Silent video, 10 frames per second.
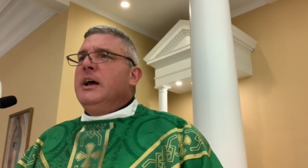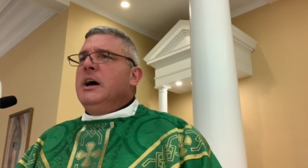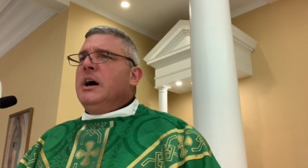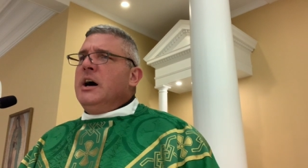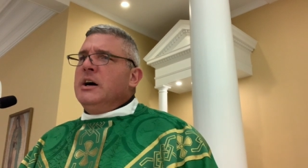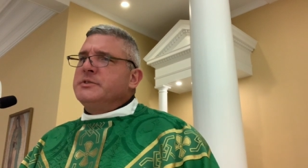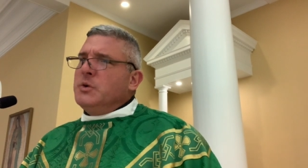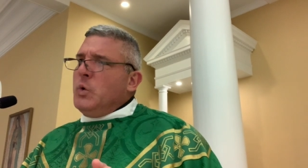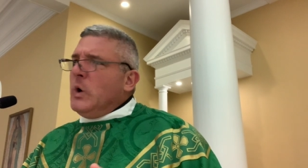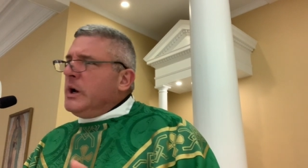Uh,
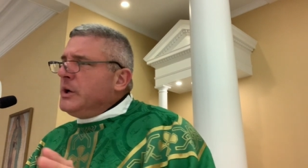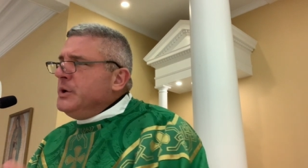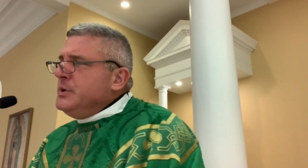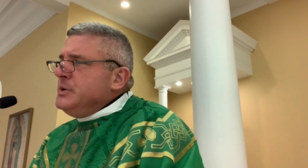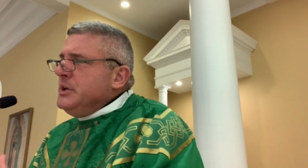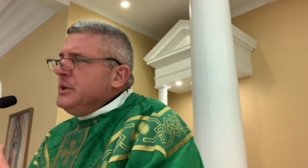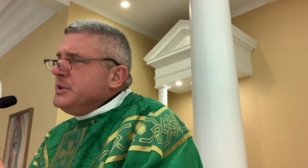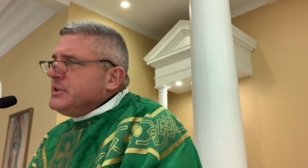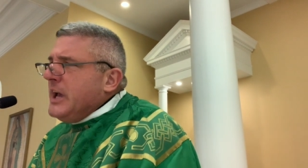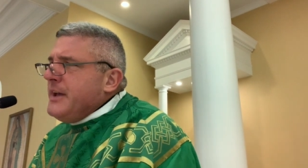so we're in a good,
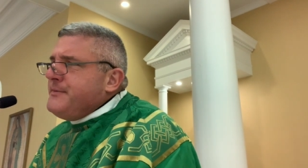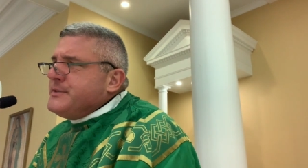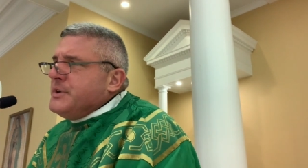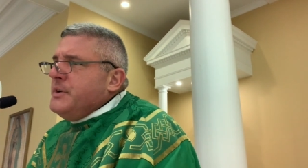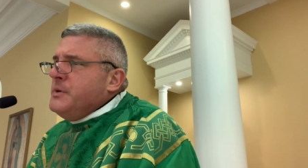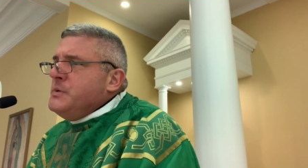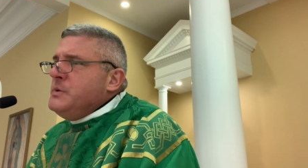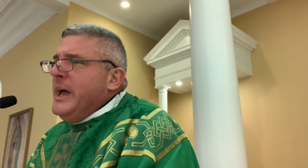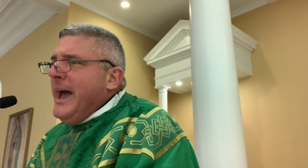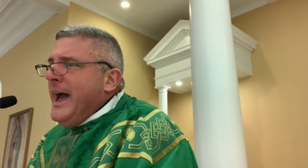safe
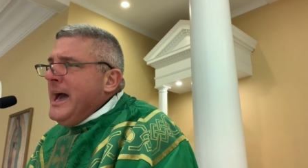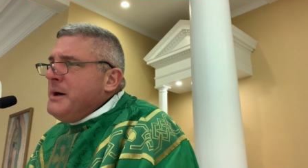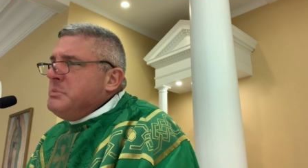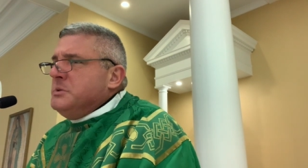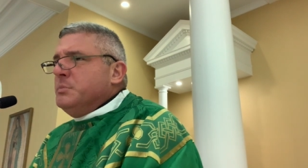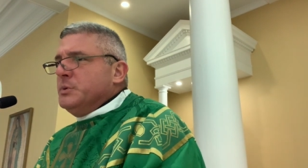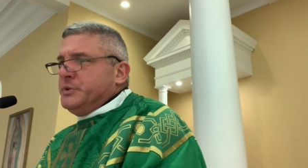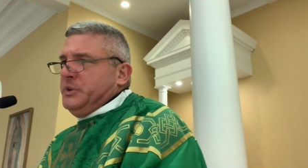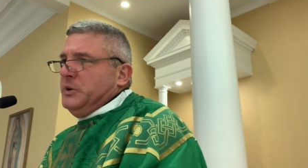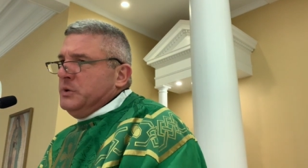zone, habitable
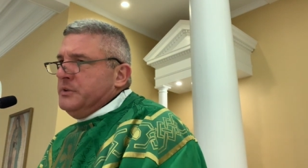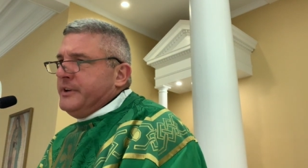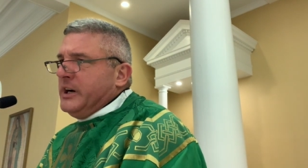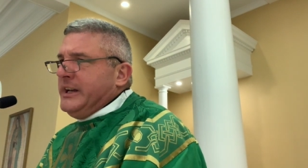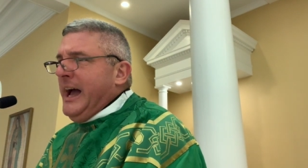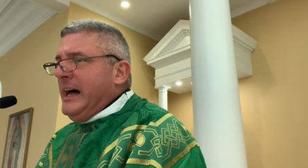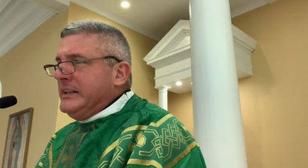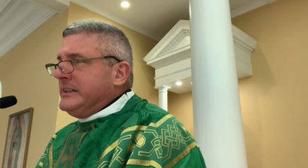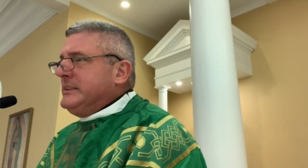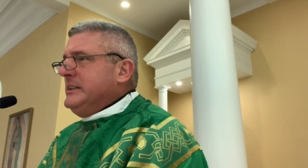zone of our
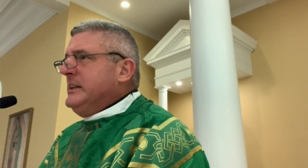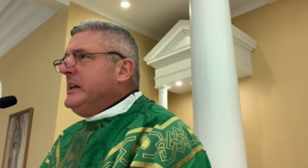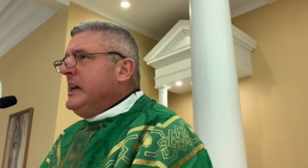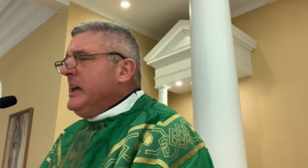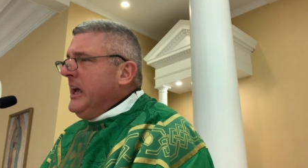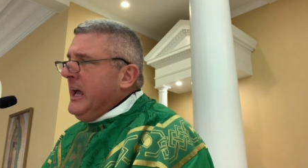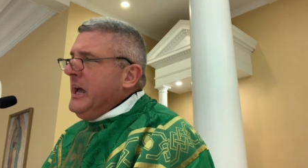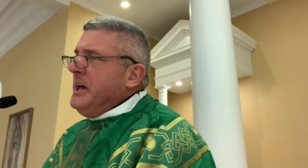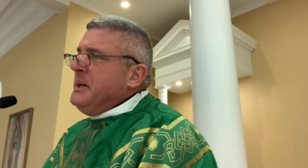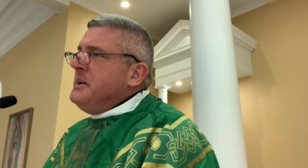galaxy
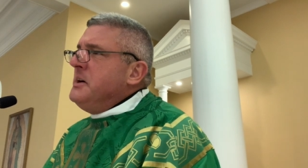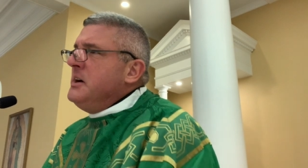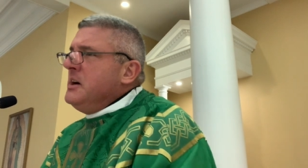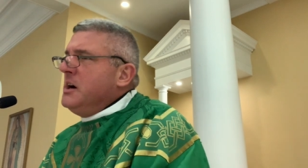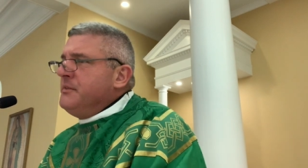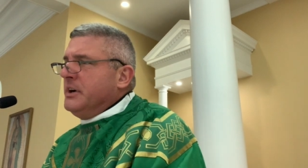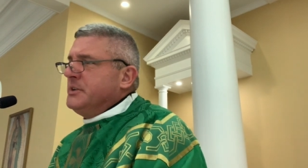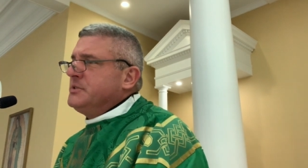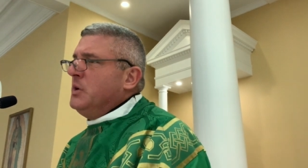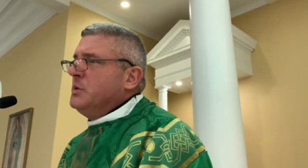and of
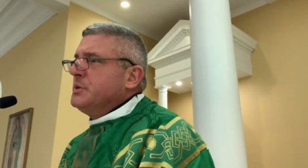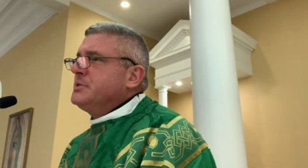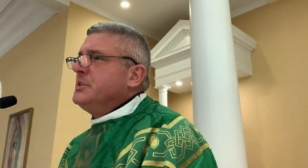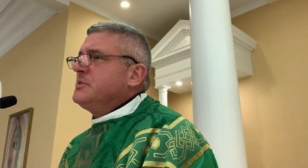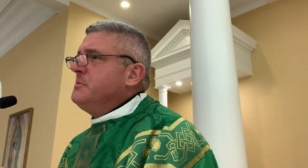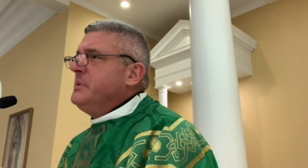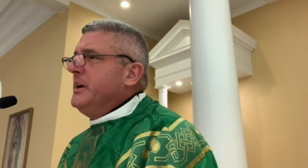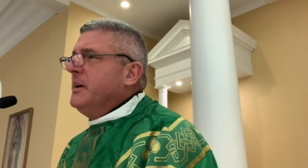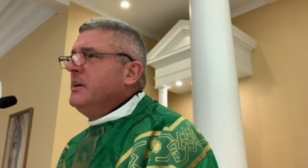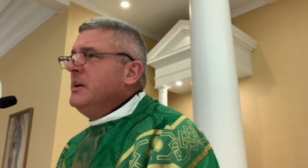our solar system
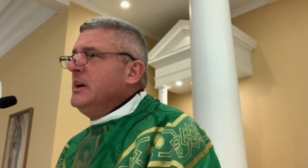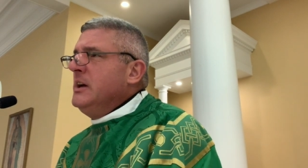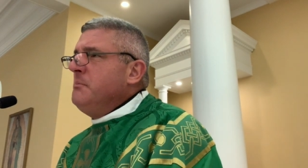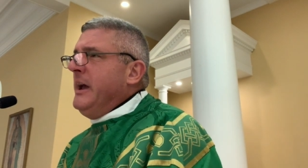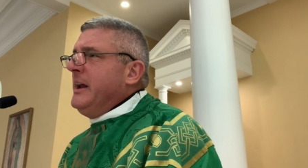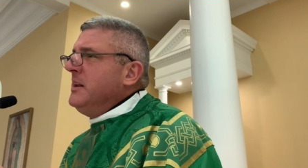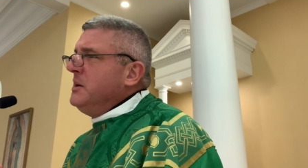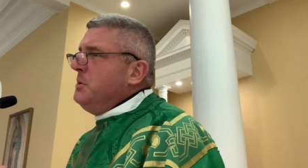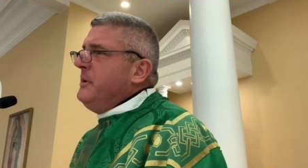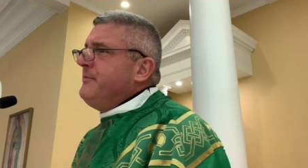here man, a
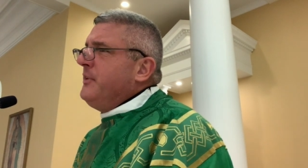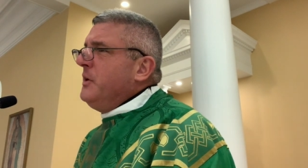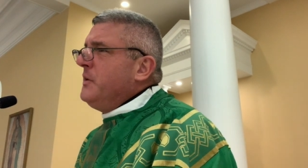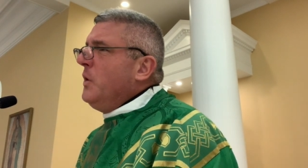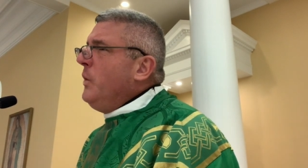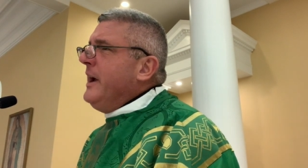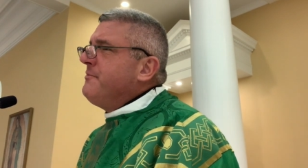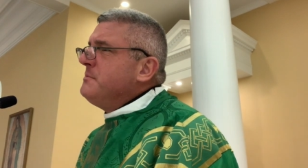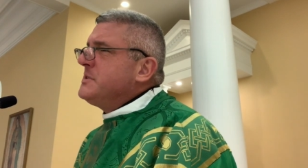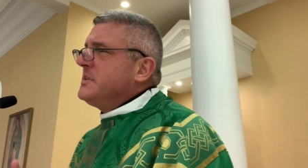little bit further away
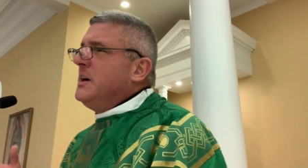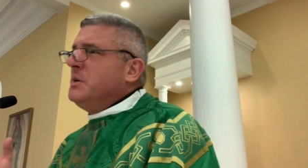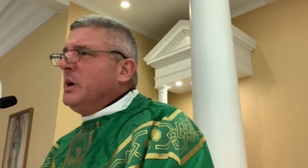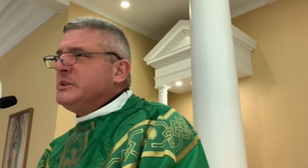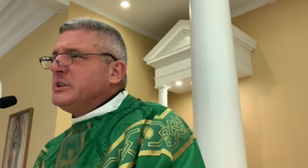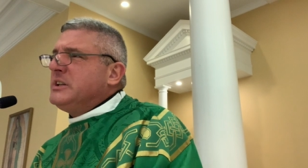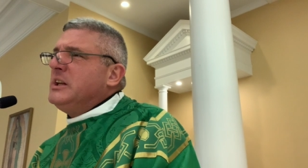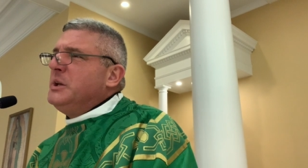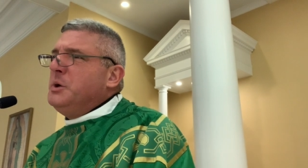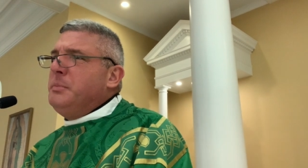from the sun or just a
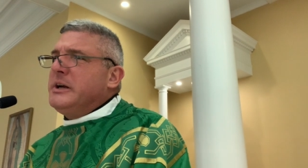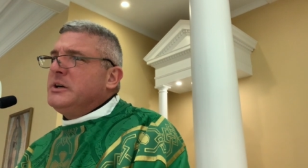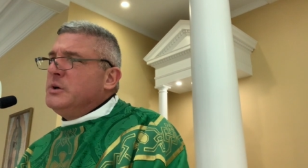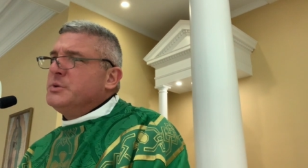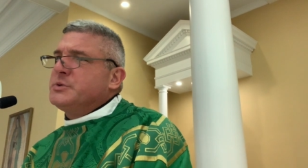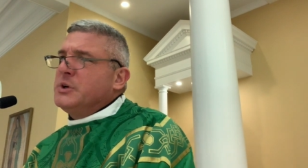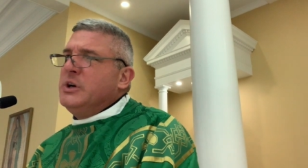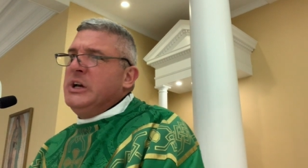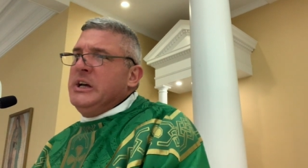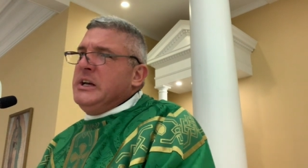little bit closer,
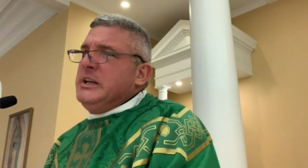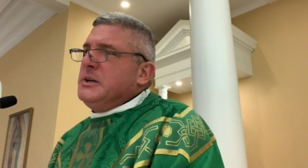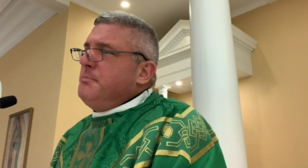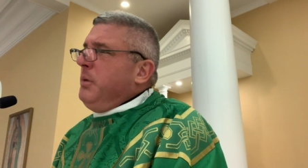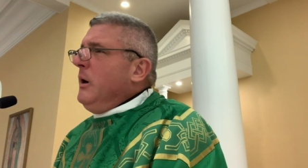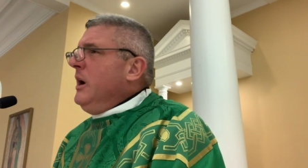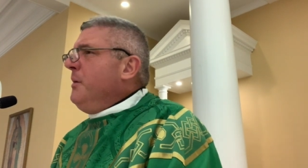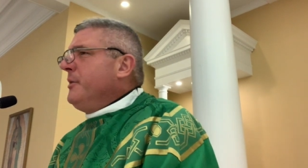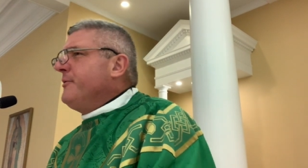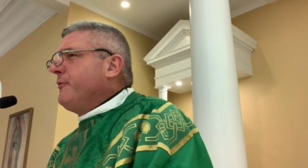either burn
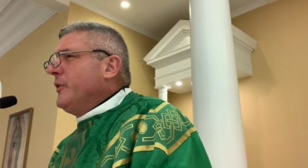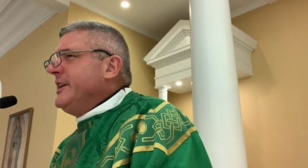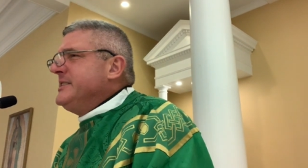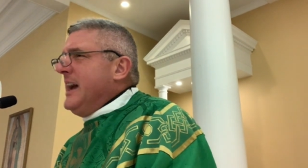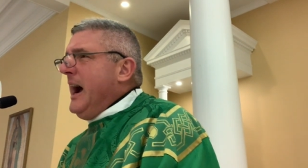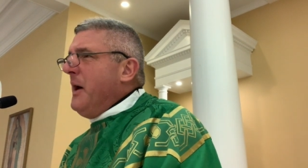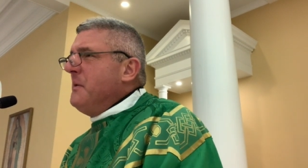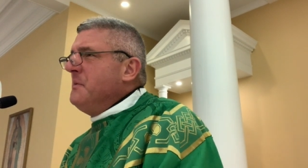up or freeze out.